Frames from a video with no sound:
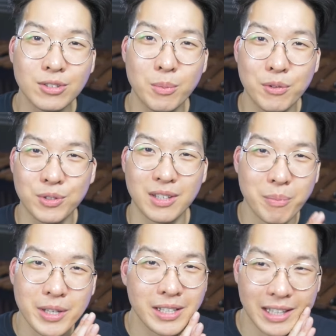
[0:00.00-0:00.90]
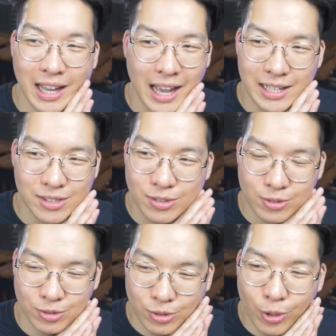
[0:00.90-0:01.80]
you so much for submitting that. And it's
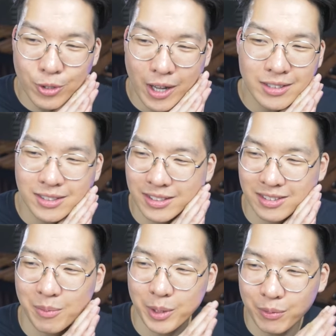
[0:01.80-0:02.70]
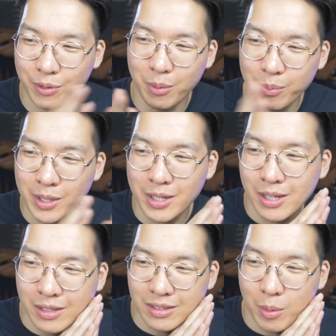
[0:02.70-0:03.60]
so nice to see something from
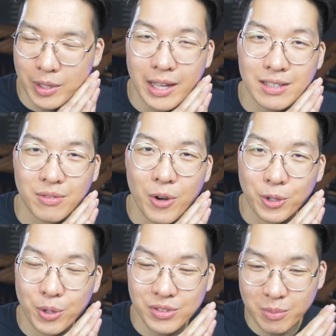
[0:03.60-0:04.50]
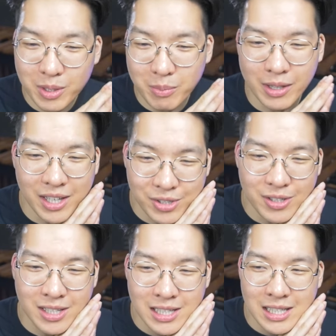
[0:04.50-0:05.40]
somewhere that is very close to me,
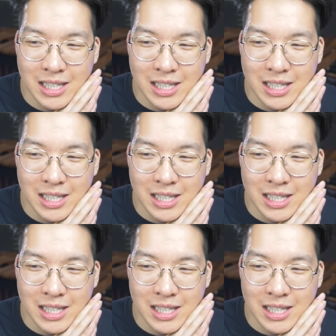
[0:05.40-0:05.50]
Malaysia.